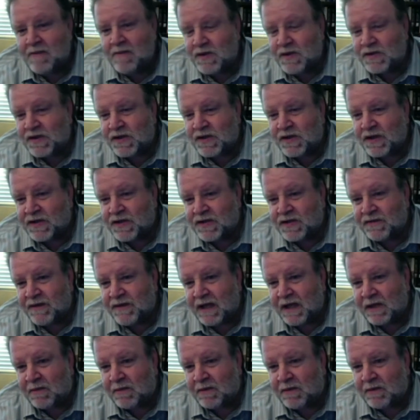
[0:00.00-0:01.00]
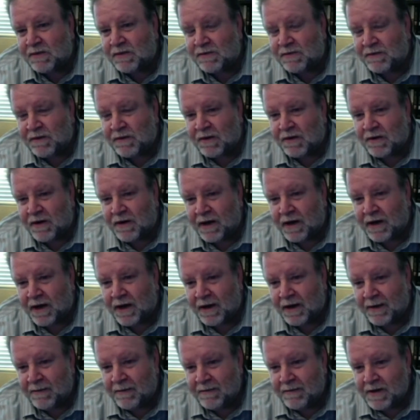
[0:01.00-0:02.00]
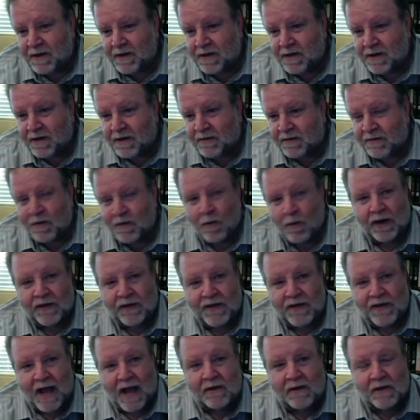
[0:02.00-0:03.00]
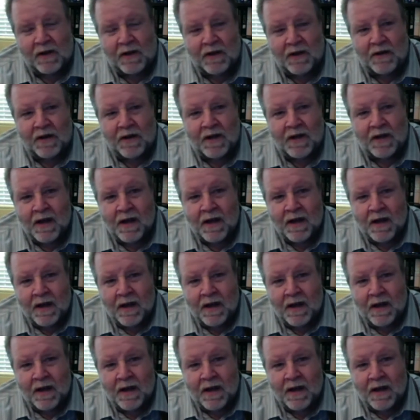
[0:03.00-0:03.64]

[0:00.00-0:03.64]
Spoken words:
music is available for, if you want to download it,